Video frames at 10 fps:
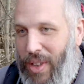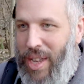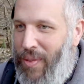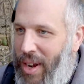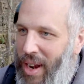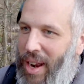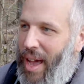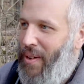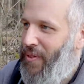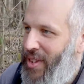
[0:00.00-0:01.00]
even at
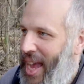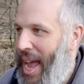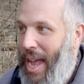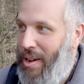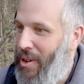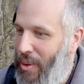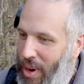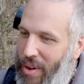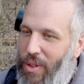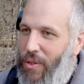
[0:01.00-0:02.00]
f10 or
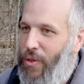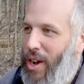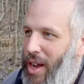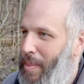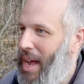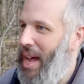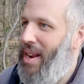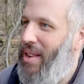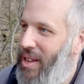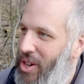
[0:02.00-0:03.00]
whatever the fuck I'm
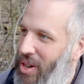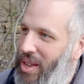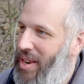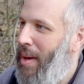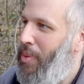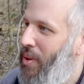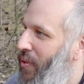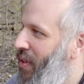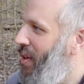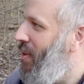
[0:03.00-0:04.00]
at, the depth
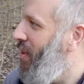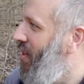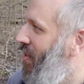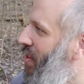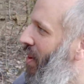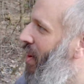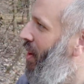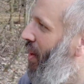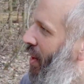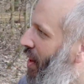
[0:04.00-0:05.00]
of field is
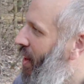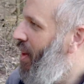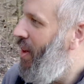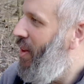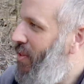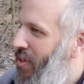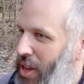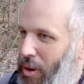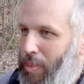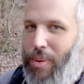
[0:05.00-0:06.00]

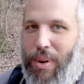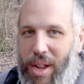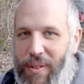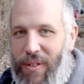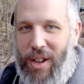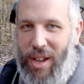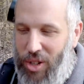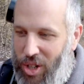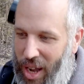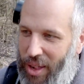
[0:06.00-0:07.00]
still pretty
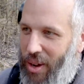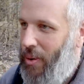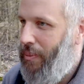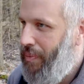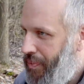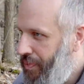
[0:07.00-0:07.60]
fucking shallow.